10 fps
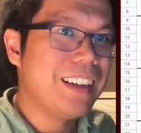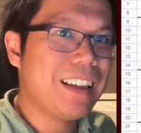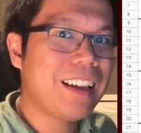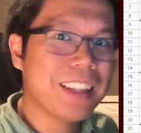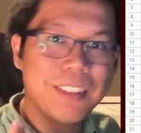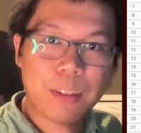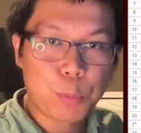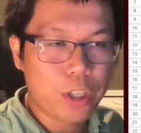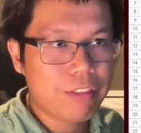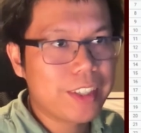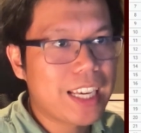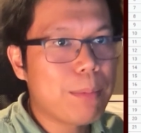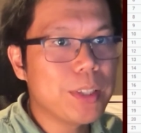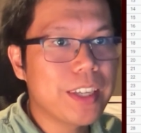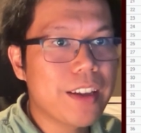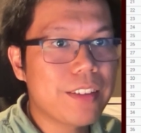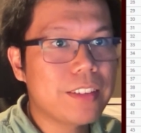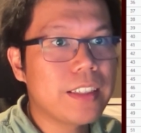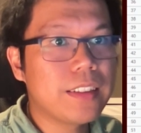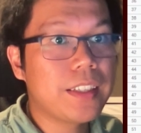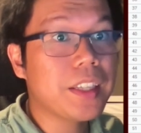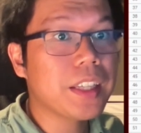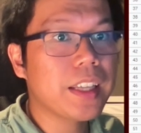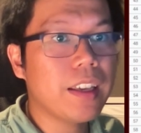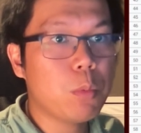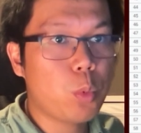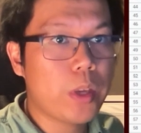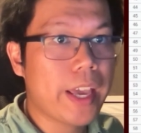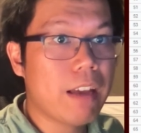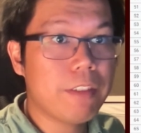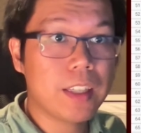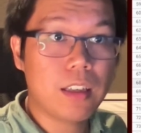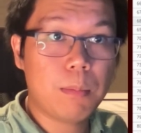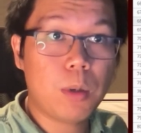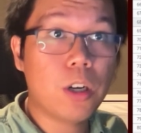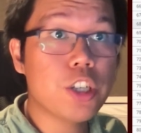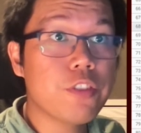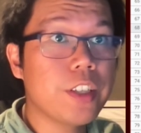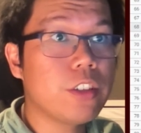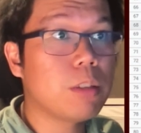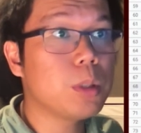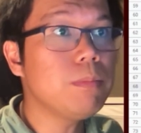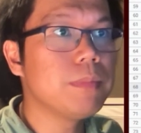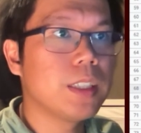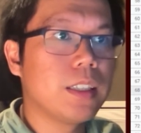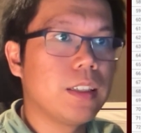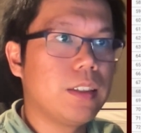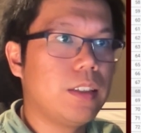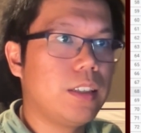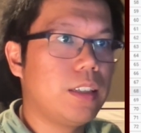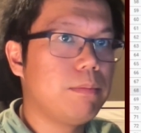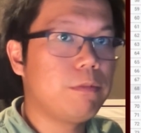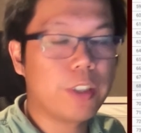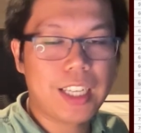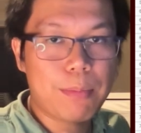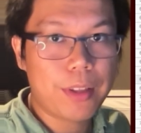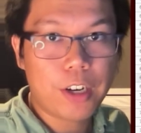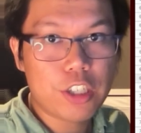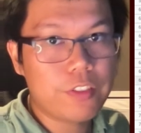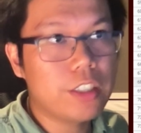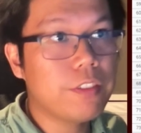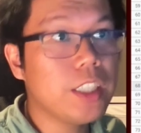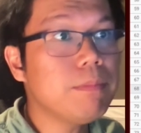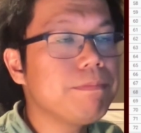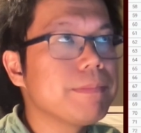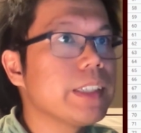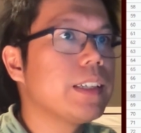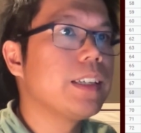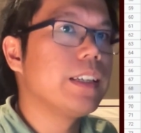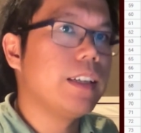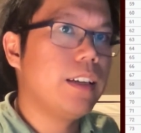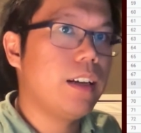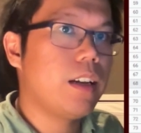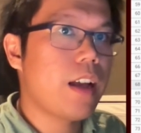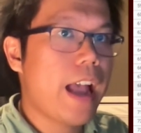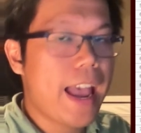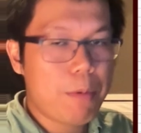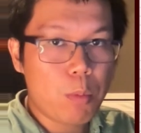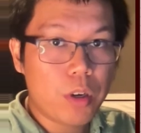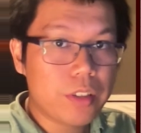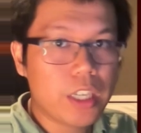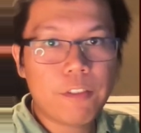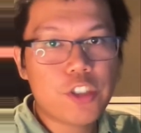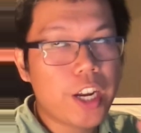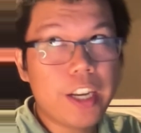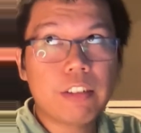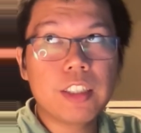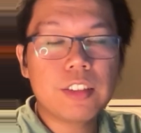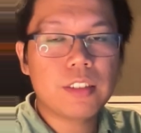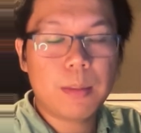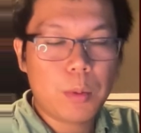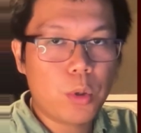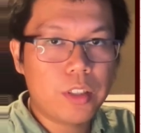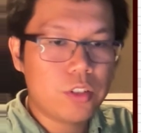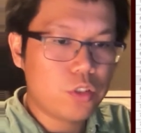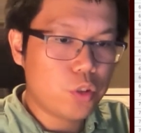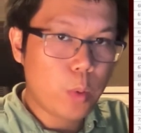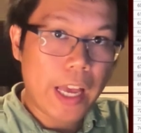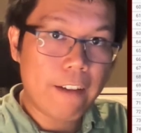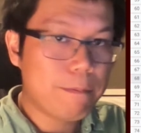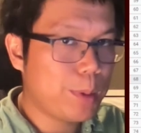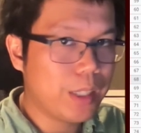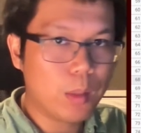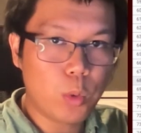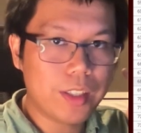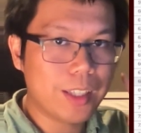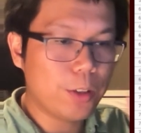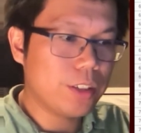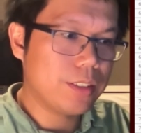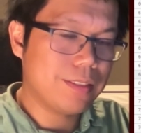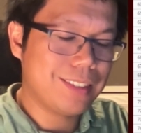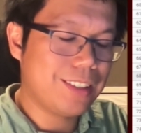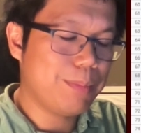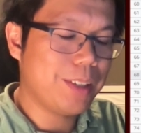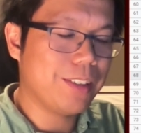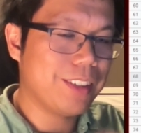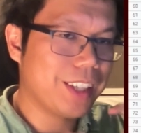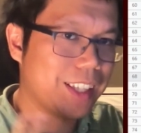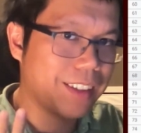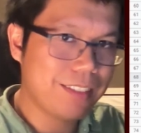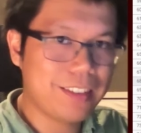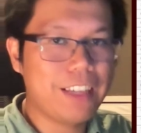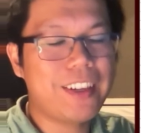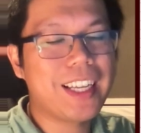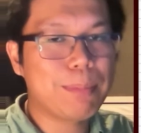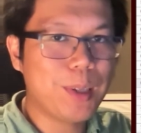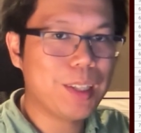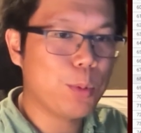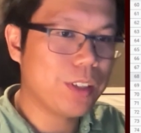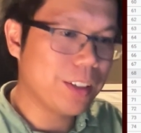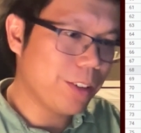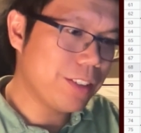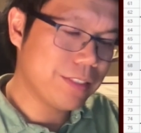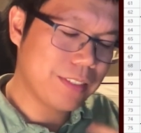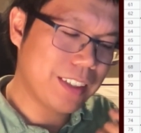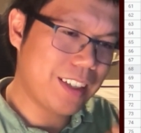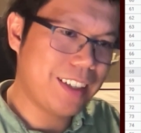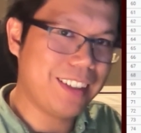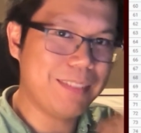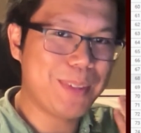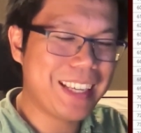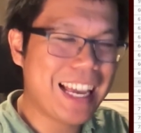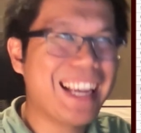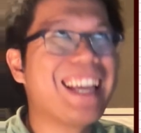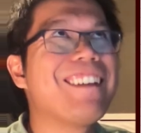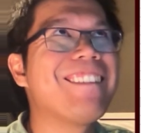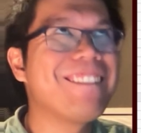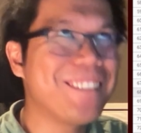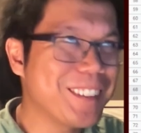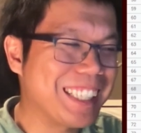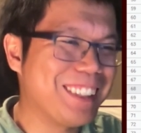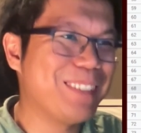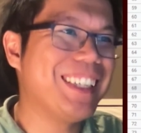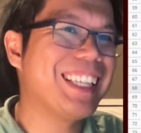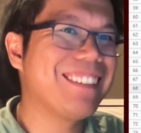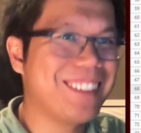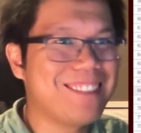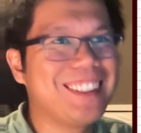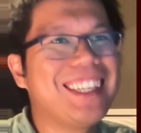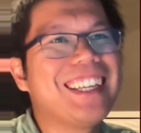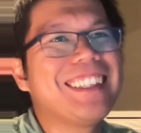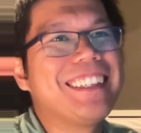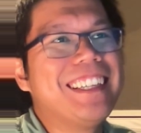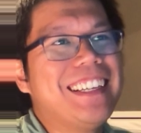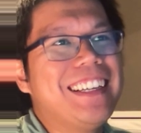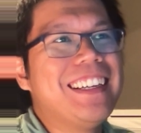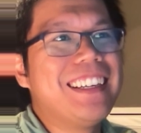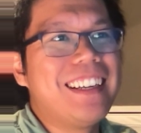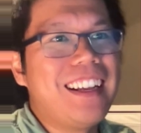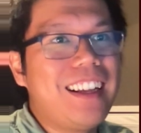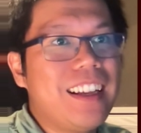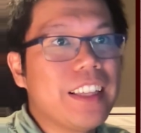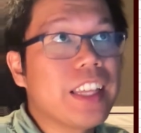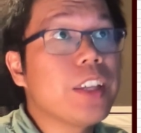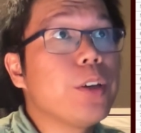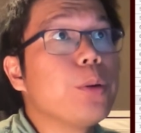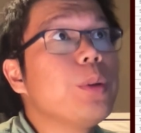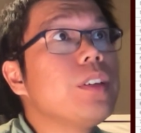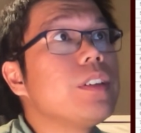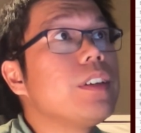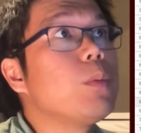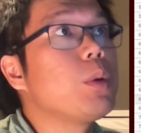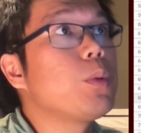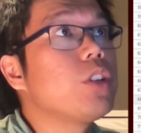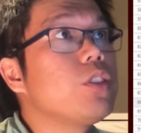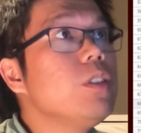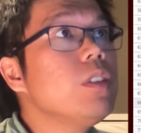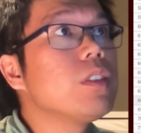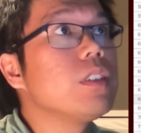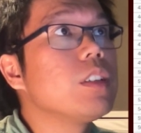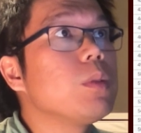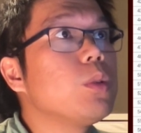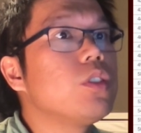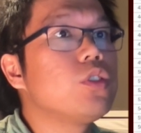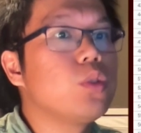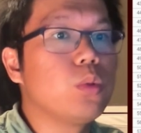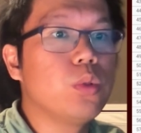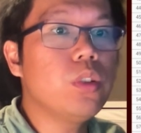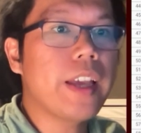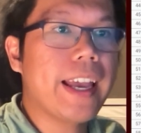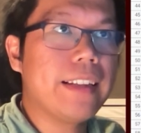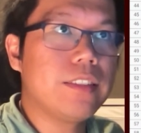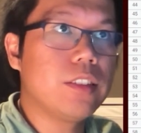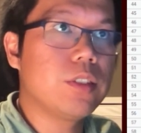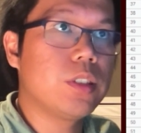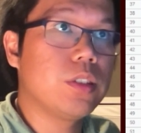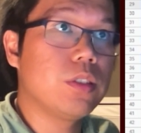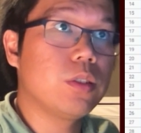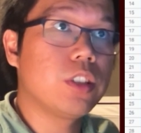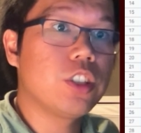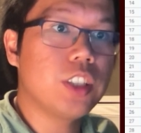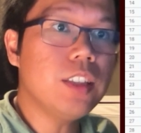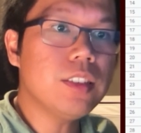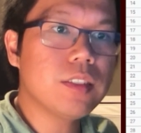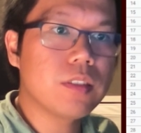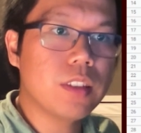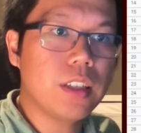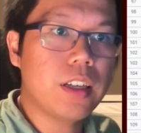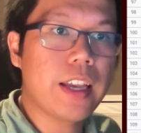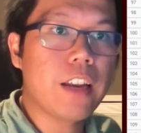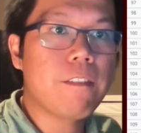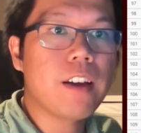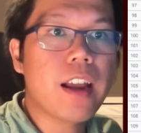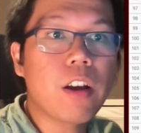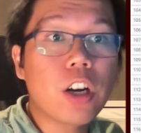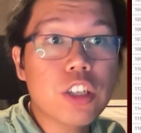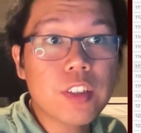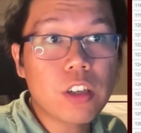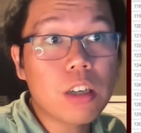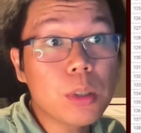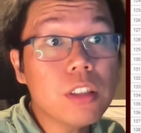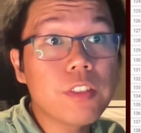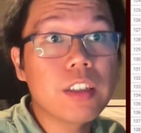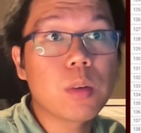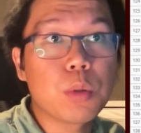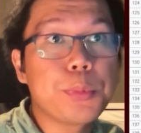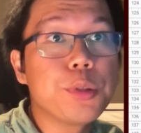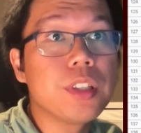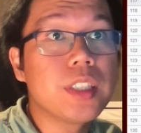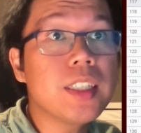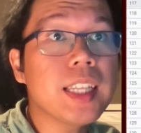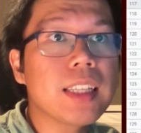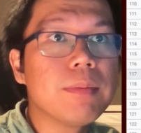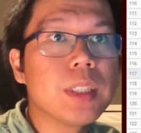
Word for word: Uh, so let's work through an example together. Let's say we have some Archfiend armor, um, for example, the Archfiend feet. Uh, and we want to have chain crit, and we want it to have plus one slot, uh, because if it has plus one slot, uh, it'll get a four slot piece, which we like. Uh, so, uh, what we want to do is we want to look at this Hilnor sheet uh, and find Archfiend Armor to figure out what pool it is.